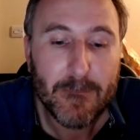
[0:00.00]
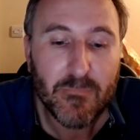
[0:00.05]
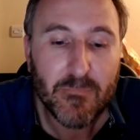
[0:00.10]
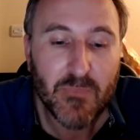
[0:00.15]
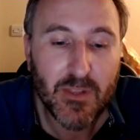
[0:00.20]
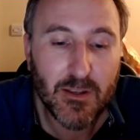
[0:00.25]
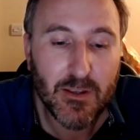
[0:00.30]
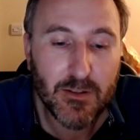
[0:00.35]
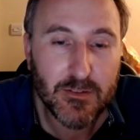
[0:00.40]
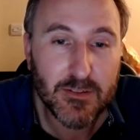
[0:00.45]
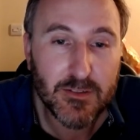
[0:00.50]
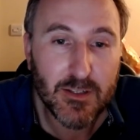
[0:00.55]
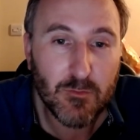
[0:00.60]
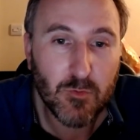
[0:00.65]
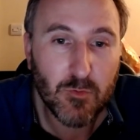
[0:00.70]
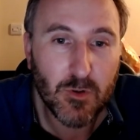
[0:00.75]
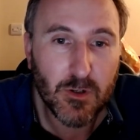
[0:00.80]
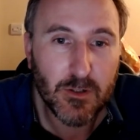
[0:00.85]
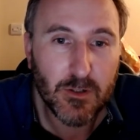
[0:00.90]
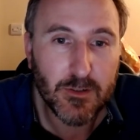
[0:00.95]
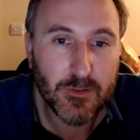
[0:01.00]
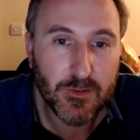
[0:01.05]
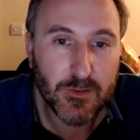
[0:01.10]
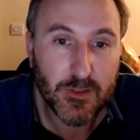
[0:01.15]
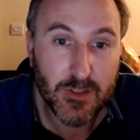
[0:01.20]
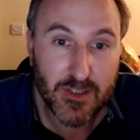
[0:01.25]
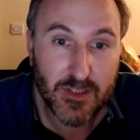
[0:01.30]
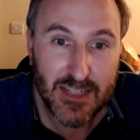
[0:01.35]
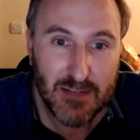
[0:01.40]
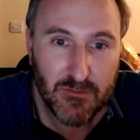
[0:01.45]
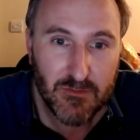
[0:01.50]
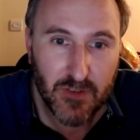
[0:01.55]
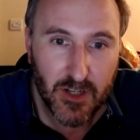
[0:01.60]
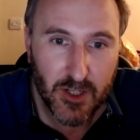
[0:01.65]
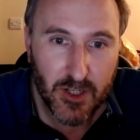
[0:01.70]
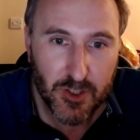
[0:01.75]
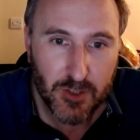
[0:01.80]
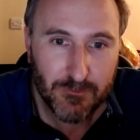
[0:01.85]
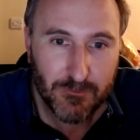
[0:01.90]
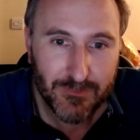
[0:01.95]
and it was the Steam
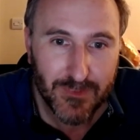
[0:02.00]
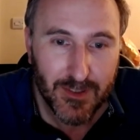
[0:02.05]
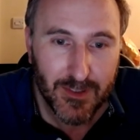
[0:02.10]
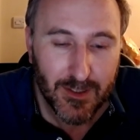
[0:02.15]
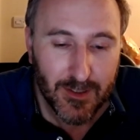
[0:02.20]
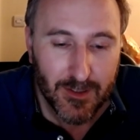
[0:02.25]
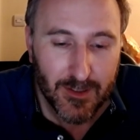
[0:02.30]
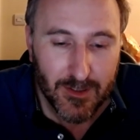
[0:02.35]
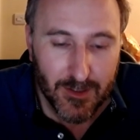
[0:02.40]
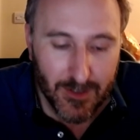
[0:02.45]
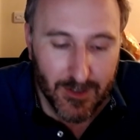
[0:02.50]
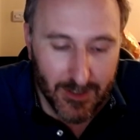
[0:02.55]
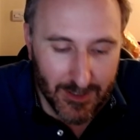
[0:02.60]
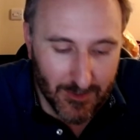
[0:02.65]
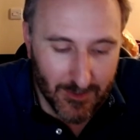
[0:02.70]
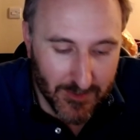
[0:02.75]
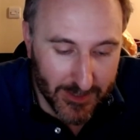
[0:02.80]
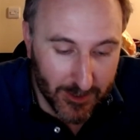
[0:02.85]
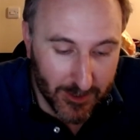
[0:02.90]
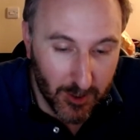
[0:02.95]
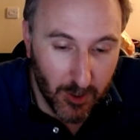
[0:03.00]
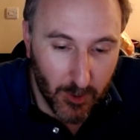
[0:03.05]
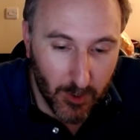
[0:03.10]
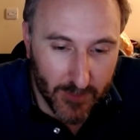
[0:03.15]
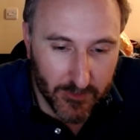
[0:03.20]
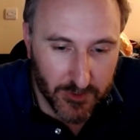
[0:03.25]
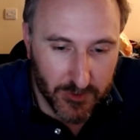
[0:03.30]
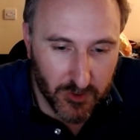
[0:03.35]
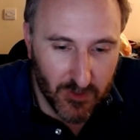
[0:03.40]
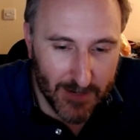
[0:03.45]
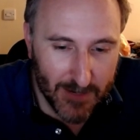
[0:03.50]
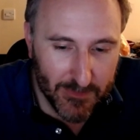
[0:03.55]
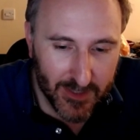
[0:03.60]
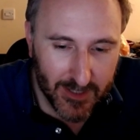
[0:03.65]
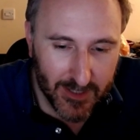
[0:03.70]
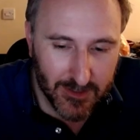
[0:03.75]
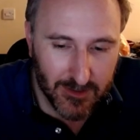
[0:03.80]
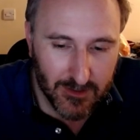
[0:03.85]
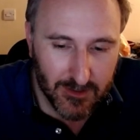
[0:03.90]
version. And I was like, oh, I've got to grab that.